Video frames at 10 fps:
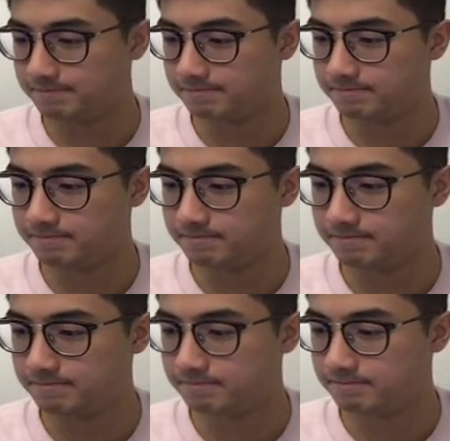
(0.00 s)

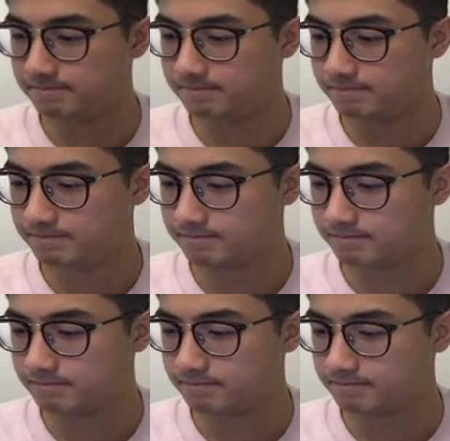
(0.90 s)

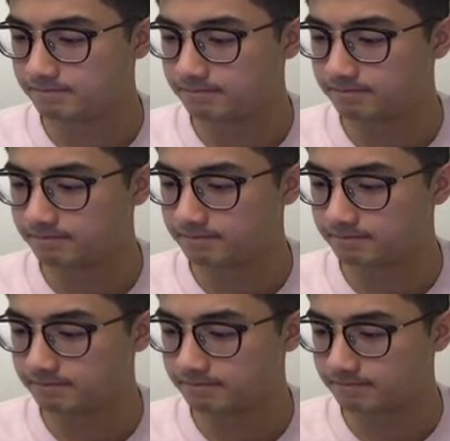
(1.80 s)

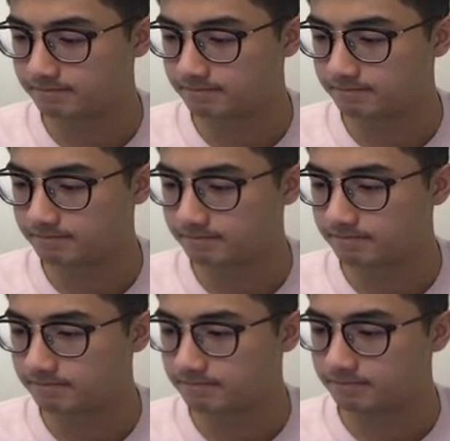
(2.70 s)
Nothing is said.